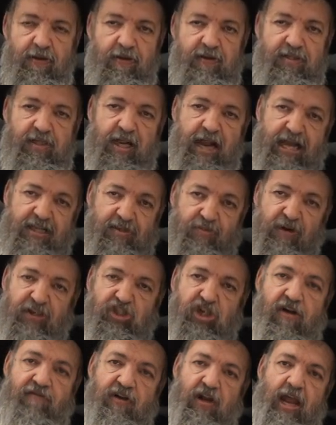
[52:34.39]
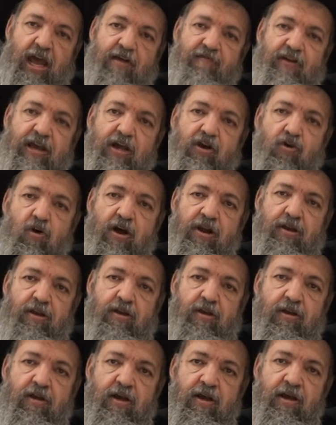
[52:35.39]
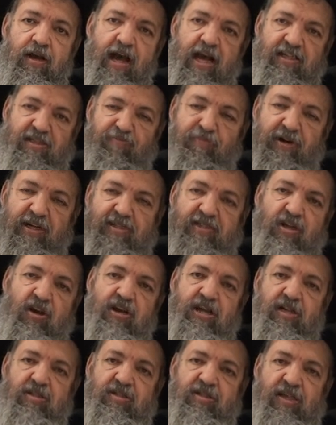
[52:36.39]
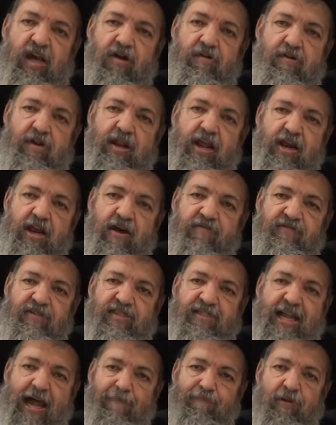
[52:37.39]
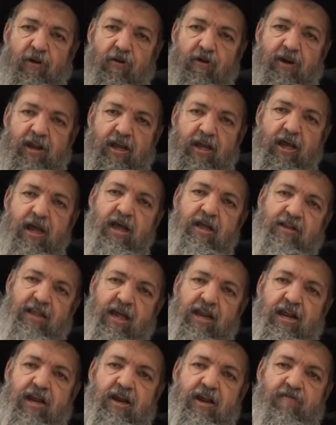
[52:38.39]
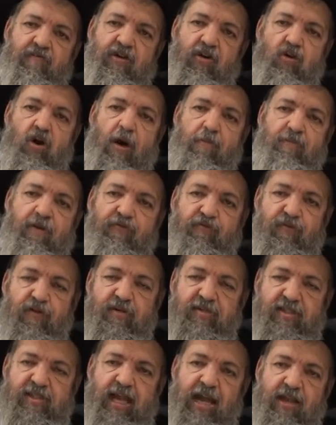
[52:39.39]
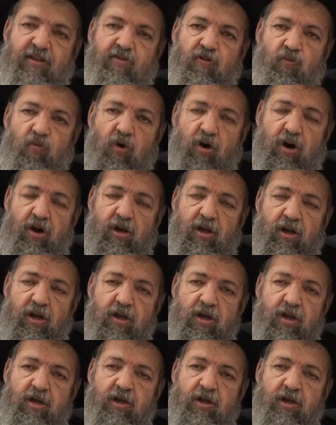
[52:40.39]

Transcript: So that's why Shevet Levi couldn't. As Briskly and Sarah, they never stopped learning. They didn't even come the first day to work.